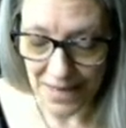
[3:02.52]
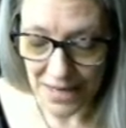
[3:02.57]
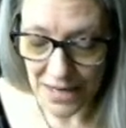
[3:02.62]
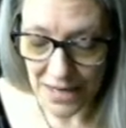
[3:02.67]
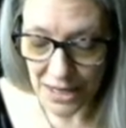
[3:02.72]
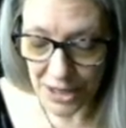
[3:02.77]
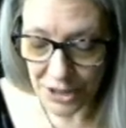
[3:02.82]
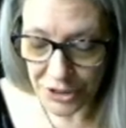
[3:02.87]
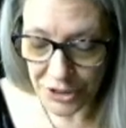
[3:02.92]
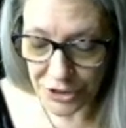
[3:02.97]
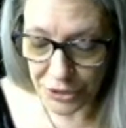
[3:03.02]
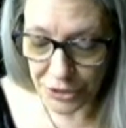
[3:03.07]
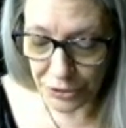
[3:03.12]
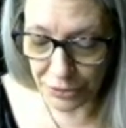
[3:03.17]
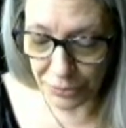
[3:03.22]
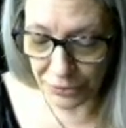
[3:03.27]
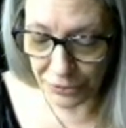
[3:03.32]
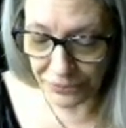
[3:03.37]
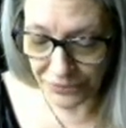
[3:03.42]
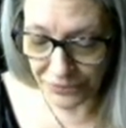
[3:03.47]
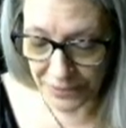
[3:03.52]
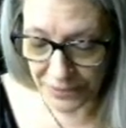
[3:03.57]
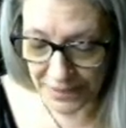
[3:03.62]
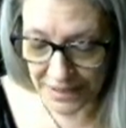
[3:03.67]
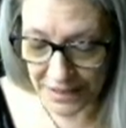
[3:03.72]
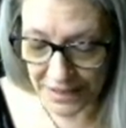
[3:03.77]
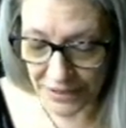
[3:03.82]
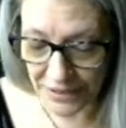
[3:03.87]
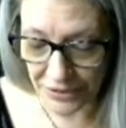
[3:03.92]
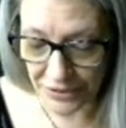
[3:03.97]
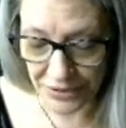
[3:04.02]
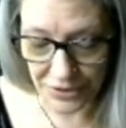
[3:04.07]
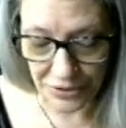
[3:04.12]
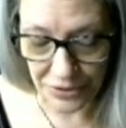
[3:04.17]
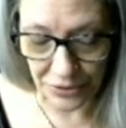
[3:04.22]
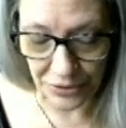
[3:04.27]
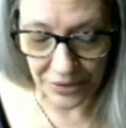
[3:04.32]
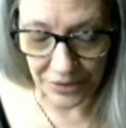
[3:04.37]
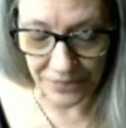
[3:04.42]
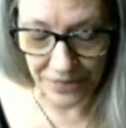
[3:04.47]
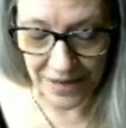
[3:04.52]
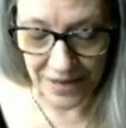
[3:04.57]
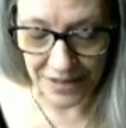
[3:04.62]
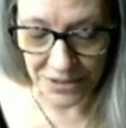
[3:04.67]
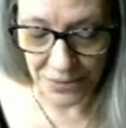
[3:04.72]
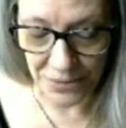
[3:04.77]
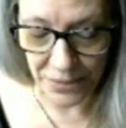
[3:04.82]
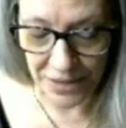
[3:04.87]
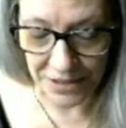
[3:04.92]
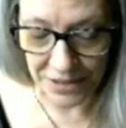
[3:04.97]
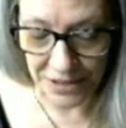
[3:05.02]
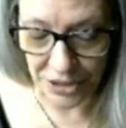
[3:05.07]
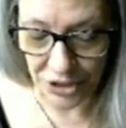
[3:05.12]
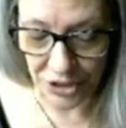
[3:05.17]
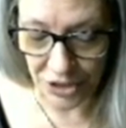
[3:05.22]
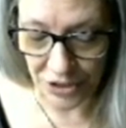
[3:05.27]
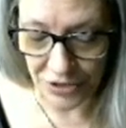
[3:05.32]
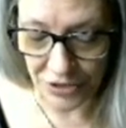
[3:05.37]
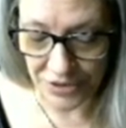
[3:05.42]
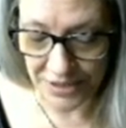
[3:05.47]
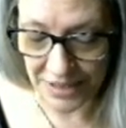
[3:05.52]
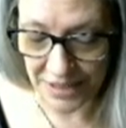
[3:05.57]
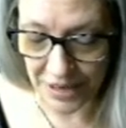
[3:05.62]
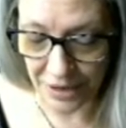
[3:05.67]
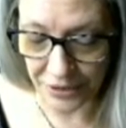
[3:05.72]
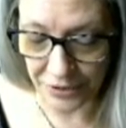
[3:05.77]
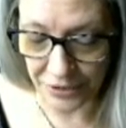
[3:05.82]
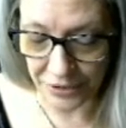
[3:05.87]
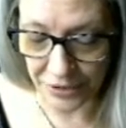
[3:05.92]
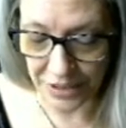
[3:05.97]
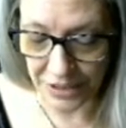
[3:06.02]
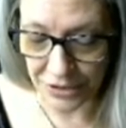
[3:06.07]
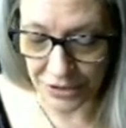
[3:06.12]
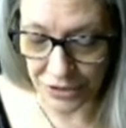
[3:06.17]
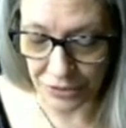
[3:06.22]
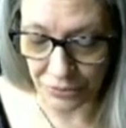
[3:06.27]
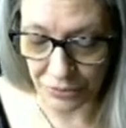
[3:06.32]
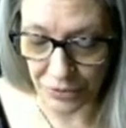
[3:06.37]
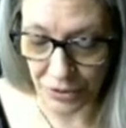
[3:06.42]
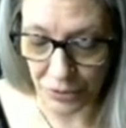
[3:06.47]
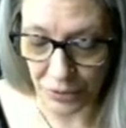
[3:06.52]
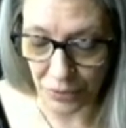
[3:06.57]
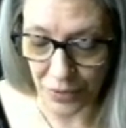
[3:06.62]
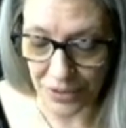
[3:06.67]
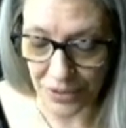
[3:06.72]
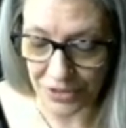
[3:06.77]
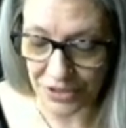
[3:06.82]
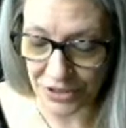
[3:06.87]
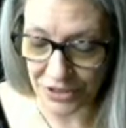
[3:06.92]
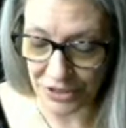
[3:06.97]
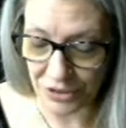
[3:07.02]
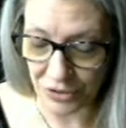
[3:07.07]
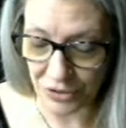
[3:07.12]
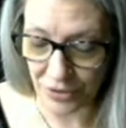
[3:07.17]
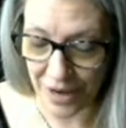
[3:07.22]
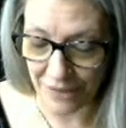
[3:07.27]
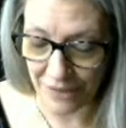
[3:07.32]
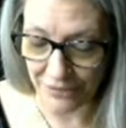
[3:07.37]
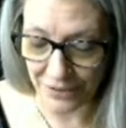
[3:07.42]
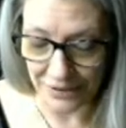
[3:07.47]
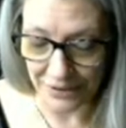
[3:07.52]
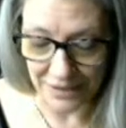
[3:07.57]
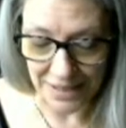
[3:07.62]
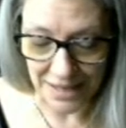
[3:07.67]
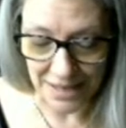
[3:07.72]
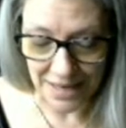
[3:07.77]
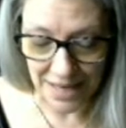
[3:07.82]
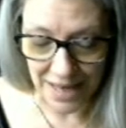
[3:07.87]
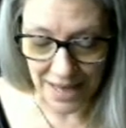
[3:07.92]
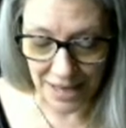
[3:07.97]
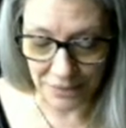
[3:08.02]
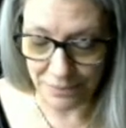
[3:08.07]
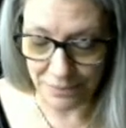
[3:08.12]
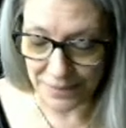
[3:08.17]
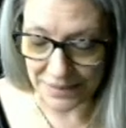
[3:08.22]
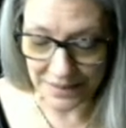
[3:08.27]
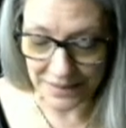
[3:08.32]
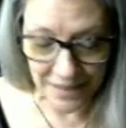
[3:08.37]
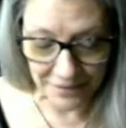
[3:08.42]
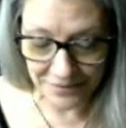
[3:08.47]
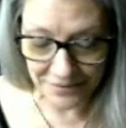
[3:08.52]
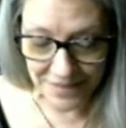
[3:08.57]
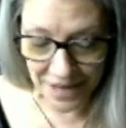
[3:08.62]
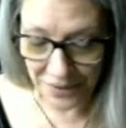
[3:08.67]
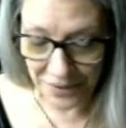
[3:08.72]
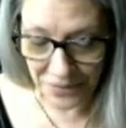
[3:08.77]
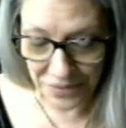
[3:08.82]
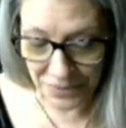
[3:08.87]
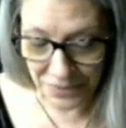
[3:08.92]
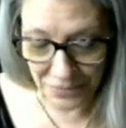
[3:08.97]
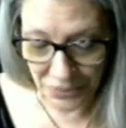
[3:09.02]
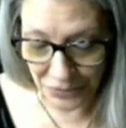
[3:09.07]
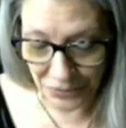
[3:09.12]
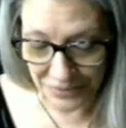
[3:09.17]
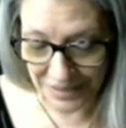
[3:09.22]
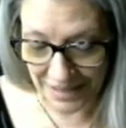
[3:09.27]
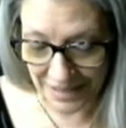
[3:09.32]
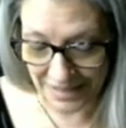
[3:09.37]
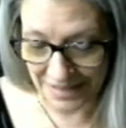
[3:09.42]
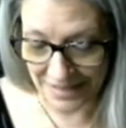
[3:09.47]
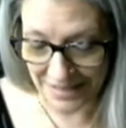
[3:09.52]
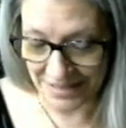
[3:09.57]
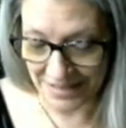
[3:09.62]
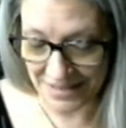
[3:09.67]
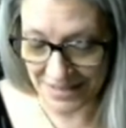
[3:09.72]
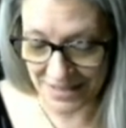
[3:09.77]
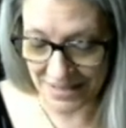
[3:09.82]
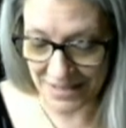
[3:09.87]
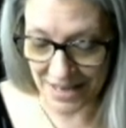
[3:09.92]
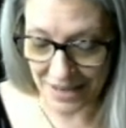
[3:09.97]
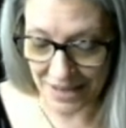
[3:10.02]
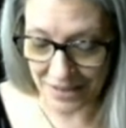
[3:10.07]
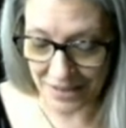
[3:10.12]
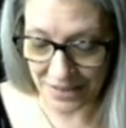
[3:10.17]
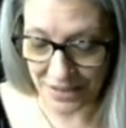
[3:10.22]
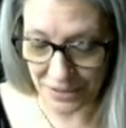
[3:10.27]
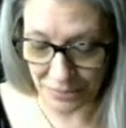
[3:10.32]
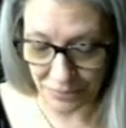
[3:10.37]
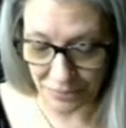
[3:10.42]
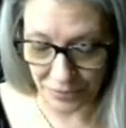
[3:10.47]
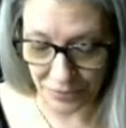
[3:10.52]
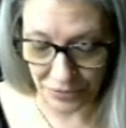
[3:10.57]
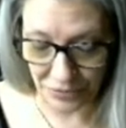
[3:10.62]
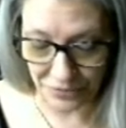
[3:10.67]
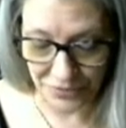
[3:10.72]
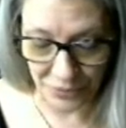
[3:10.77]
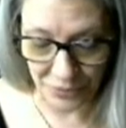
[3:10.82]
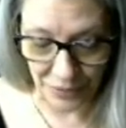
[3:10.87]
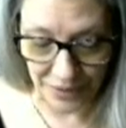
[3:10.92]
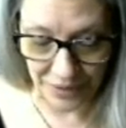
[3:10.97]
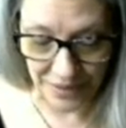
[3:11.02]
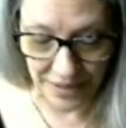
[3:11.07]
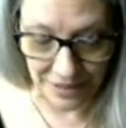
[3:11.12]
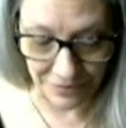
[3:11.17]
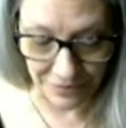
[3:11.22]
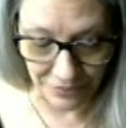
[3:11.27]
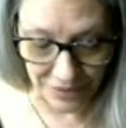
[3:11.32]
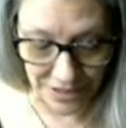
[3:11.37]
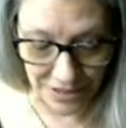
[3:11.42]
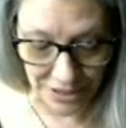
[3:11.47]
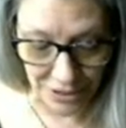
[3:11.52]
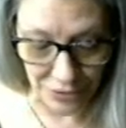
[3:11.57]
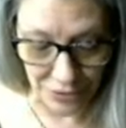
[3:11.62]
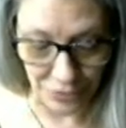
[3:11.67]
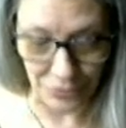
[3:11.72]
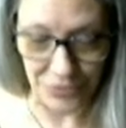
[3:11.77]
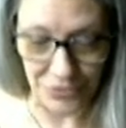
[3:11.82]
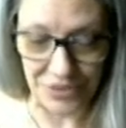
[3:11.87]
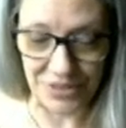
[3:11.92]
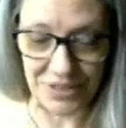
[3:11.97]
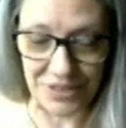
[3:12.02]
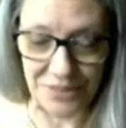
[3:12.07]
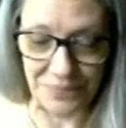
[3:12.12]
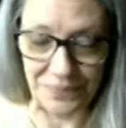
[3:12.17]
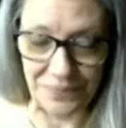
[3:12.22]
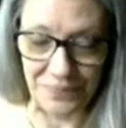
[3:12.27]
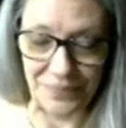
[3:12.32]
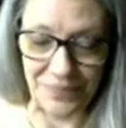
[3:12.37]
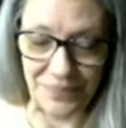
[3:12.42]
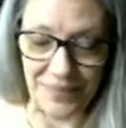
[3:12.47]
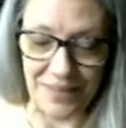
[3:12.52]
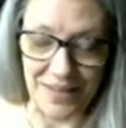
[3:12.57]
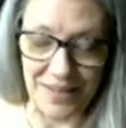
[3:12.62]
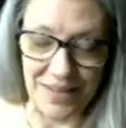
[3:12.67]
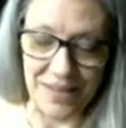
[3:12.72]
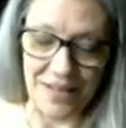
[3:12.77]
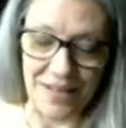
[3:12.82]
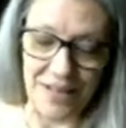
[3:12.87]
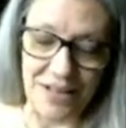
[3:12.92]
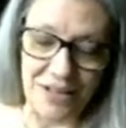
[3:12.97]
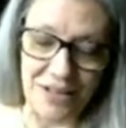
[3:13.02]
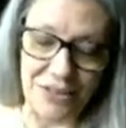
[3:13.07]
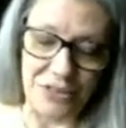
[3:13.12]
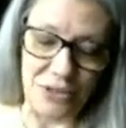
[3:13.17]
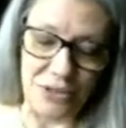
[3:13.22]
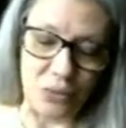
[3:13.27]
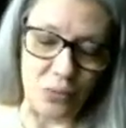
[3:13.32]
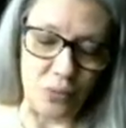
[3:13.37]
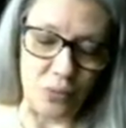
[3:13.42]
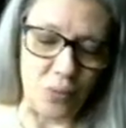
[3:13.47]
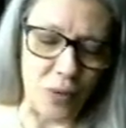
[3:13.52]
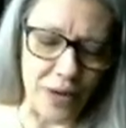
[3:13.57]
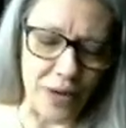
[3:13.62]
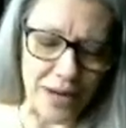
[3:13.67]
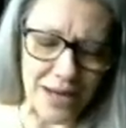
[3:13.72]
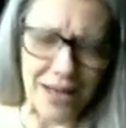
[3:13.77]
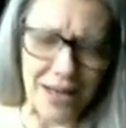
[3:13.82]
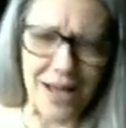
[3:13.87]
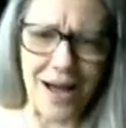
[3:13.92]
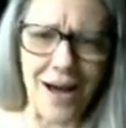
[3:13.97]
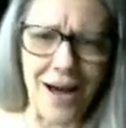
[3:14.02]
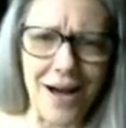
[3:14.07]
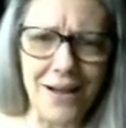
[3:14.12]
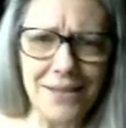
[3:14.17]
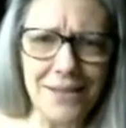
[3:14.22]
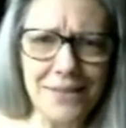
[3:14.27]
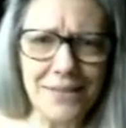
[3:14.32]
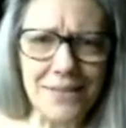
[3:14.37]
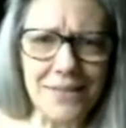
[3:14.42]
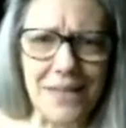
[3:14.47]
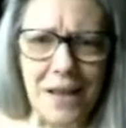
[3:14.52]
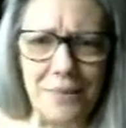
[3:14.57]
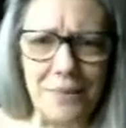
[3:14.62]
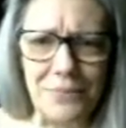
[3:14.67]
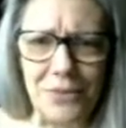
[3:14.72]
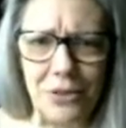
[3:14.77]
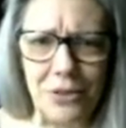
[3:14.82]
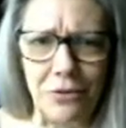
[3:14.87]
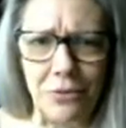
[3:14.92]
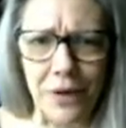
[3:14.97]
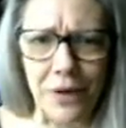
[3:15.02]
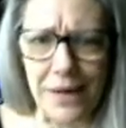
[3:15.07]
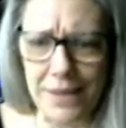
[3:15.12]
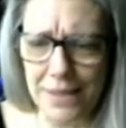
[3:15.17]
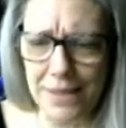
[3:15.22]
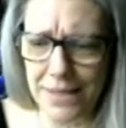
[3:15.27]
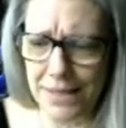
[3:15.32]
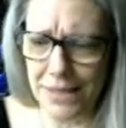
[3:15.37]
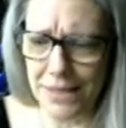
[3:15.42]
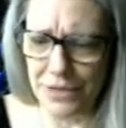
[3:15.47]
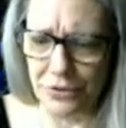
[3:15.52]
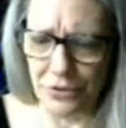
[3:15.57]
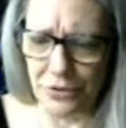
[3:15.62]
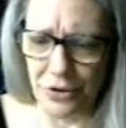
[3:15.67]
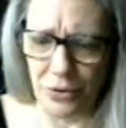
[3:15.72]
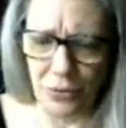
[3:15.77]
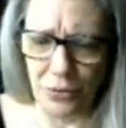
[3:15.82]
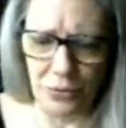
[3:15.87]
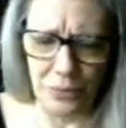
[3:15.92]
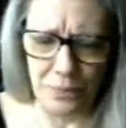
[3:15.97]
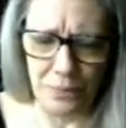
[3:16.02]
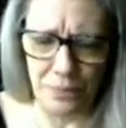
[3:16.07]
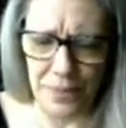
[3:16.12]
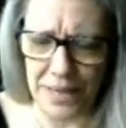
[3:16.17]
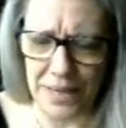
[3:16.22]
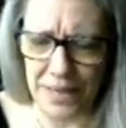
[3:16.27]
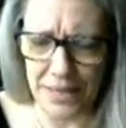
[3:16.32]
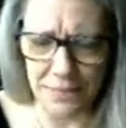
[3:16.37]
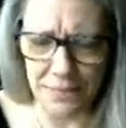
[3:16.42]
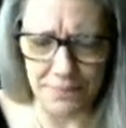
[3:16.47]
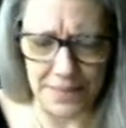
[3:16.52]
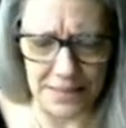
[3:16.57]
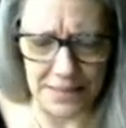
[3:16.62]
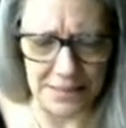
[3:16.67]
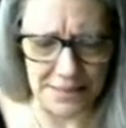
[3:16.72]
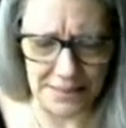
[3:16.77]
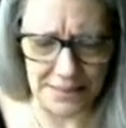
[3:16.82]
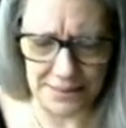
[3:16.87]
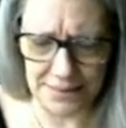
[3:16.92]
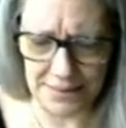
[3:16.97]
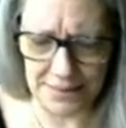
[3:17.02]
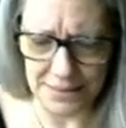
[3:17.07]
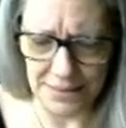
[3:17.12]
suitable for beginners or advanced practitioners the other kin tarot wants to travel and be left out in the moonlight. It's a deck that improves with every use. So what a concept, grinding your own pigments